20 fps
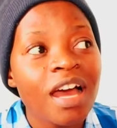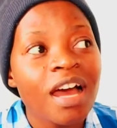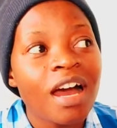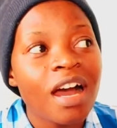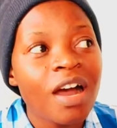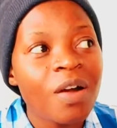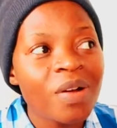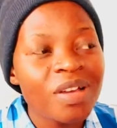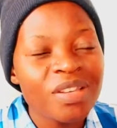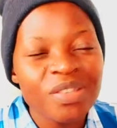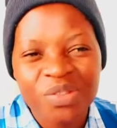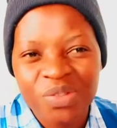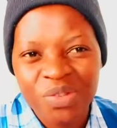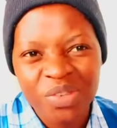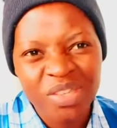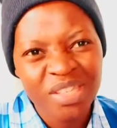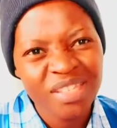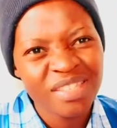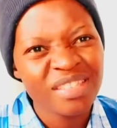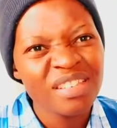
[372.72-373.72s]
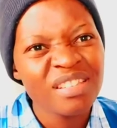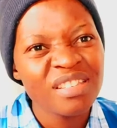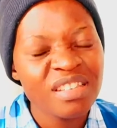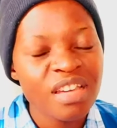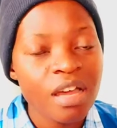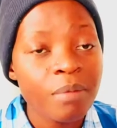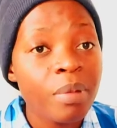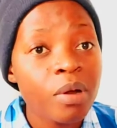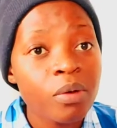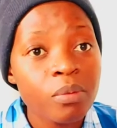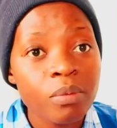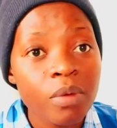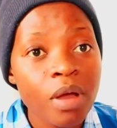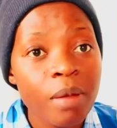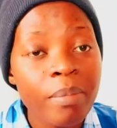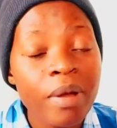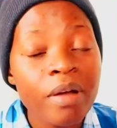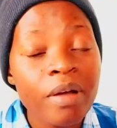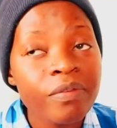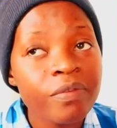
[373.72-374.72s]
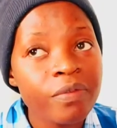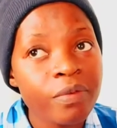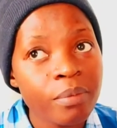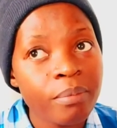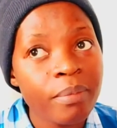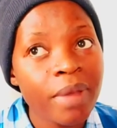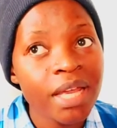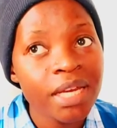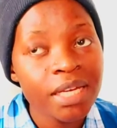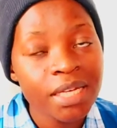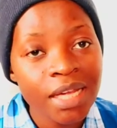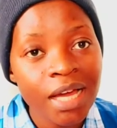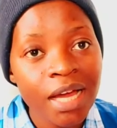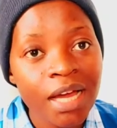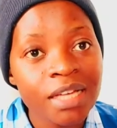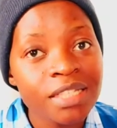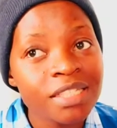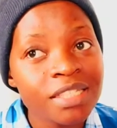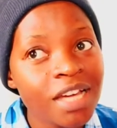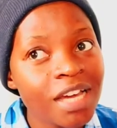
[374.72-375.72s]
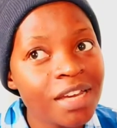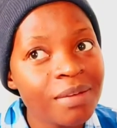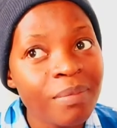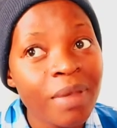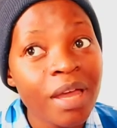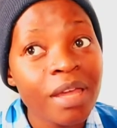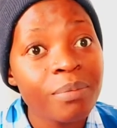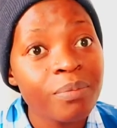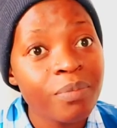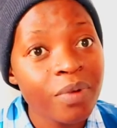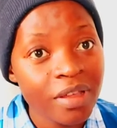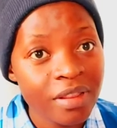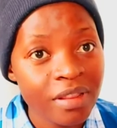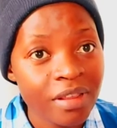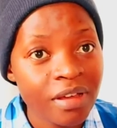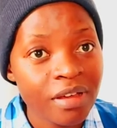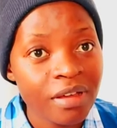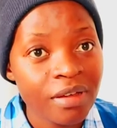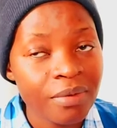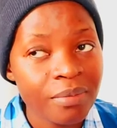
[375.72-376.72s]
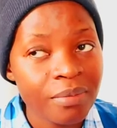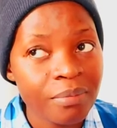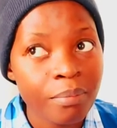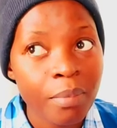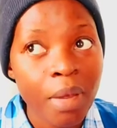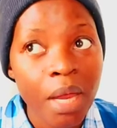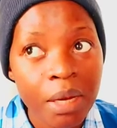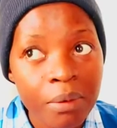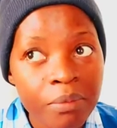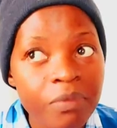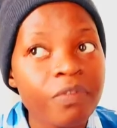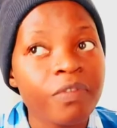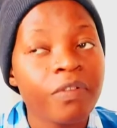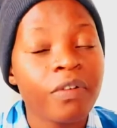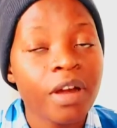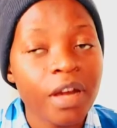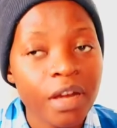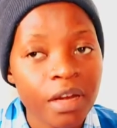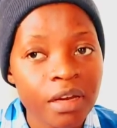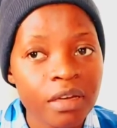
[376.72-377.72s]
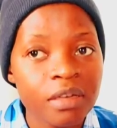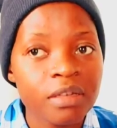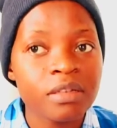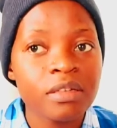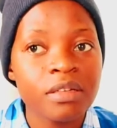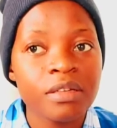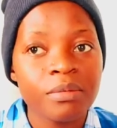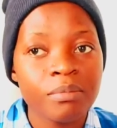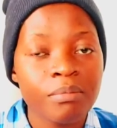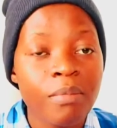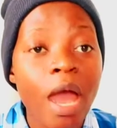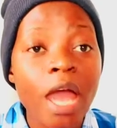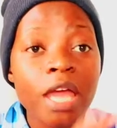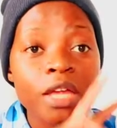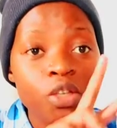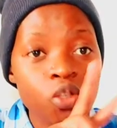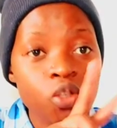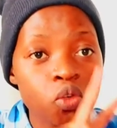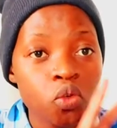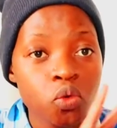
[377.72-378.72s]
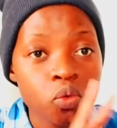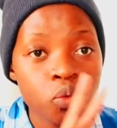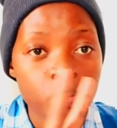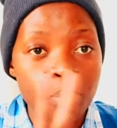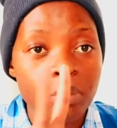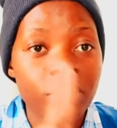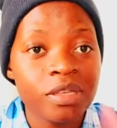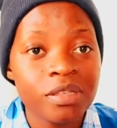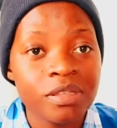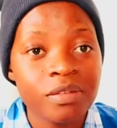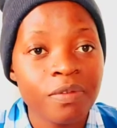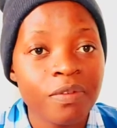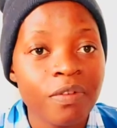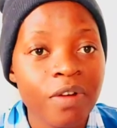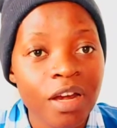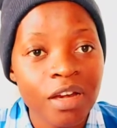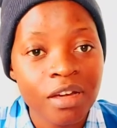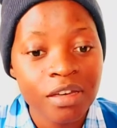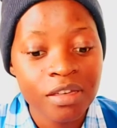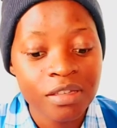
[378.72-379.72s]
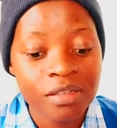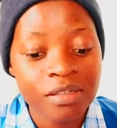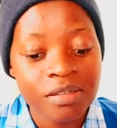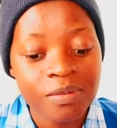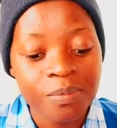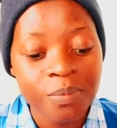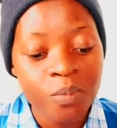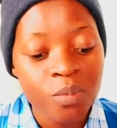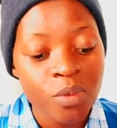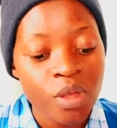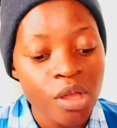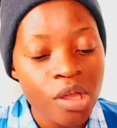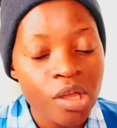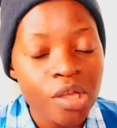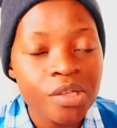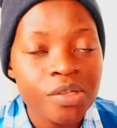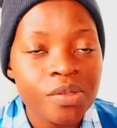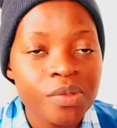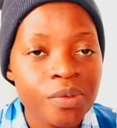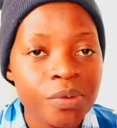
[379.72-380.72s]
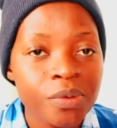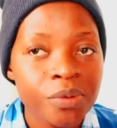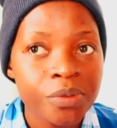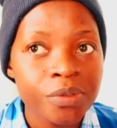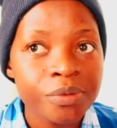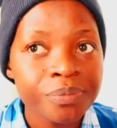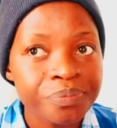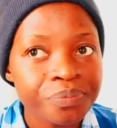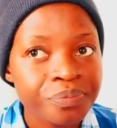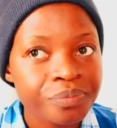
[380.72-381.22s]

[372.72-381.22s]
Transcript: I was doing something about apart from my dad and my brother, my friend, my two best friends. So,